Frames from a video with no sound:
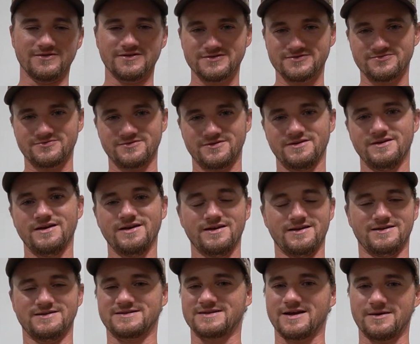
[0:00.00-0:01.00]
This one
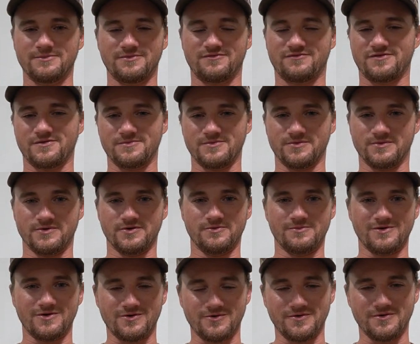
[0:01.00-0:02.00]
is coming from the Real
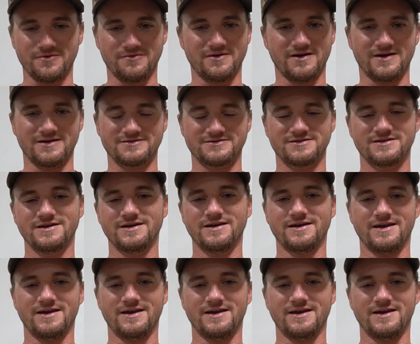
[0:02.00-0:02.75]
McCoy Ranch,